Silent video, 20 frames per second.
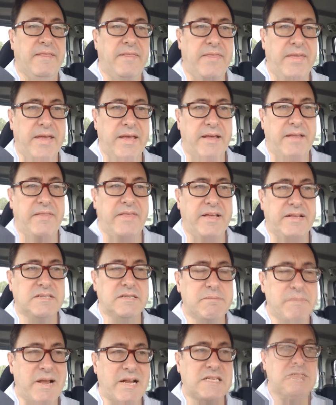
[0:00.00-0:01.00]
there,
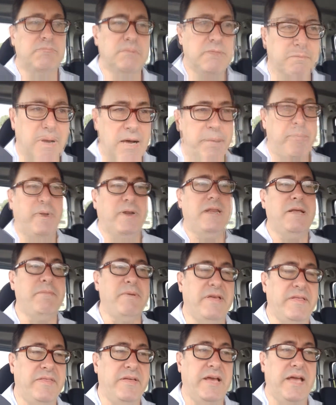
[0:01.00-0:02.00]
there's a maximum upper
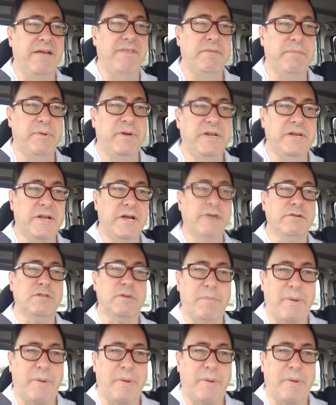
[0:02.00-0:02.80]
limit that everybody knows